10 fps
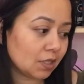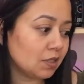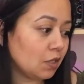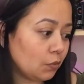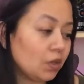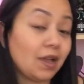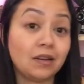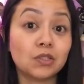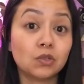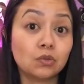I seen one at
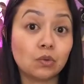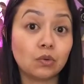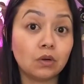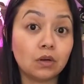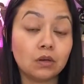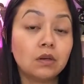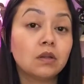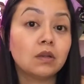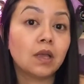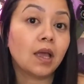a store
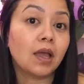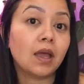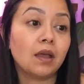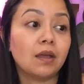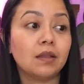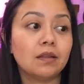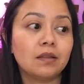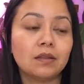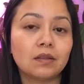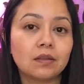
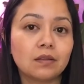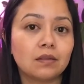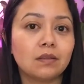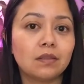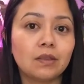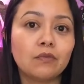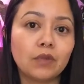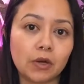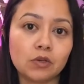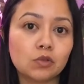and the
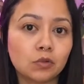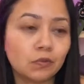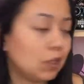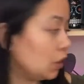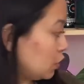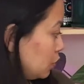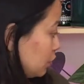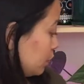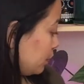flowers were really cute.